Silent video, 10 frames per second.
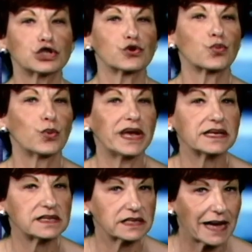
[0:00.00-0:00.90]
to
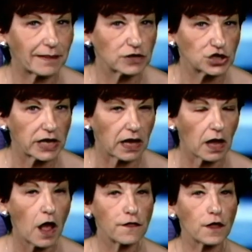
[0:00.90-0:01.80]

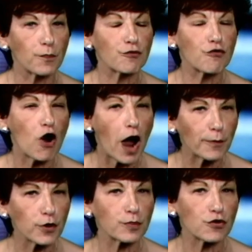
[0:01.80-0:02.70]
reestablishing the proper